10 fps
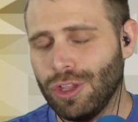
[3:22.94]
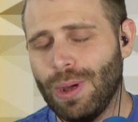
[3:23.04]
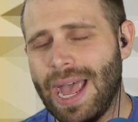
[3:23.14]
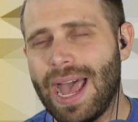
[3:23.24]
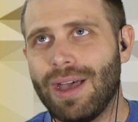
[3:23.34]
You
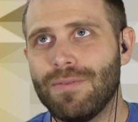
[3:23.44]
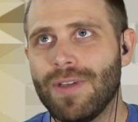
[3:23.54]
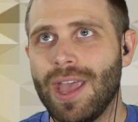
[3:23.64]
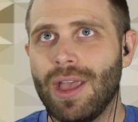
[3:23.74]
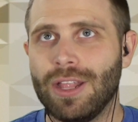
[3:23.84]
have
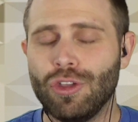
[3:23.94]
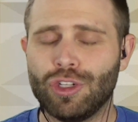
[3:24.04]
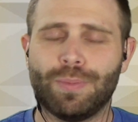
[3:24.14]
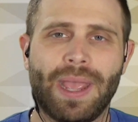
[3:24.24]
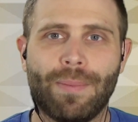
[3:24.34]
New
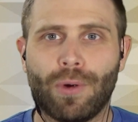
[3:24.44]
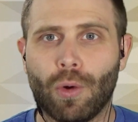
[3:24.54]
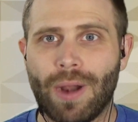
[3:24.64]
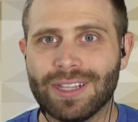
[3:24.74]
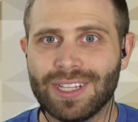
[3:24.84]
Japan
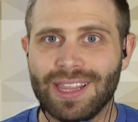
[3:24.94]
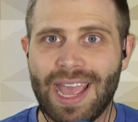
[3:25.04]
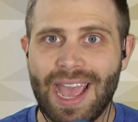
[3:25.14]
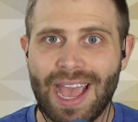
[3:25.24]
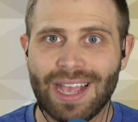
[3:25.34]
Pro Wrestling
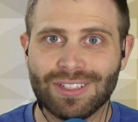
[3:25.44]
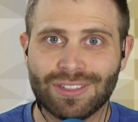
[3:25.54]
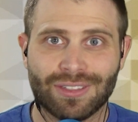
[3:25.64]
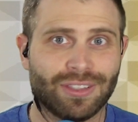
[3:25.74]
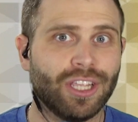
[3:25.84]
that
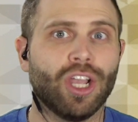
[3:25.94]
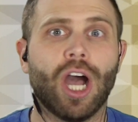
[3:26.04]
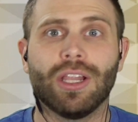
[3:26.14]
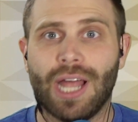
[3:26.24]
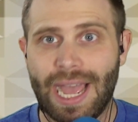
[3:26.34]
has the
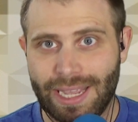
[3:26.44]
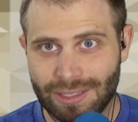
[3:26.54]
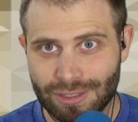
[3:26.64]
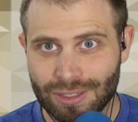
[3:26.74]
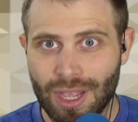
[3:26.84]
Young
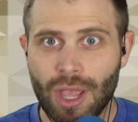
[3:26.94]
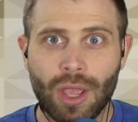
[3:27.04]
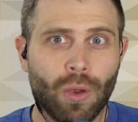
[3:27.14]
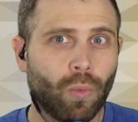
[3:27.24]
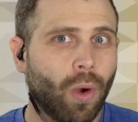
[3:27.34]
Lions.
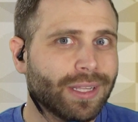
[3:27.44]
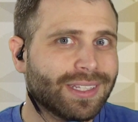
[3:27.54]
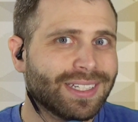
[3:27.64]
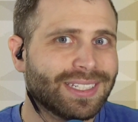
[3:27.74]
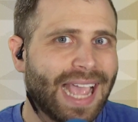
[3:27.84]
What
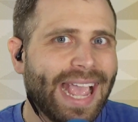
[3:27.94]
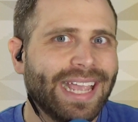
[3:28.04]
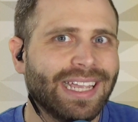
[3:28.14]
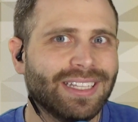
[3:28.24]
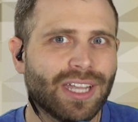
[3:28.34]
does
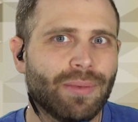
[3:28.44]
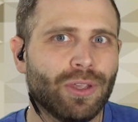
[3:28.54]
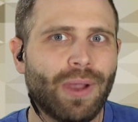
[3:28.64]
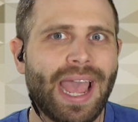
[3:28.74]
AEW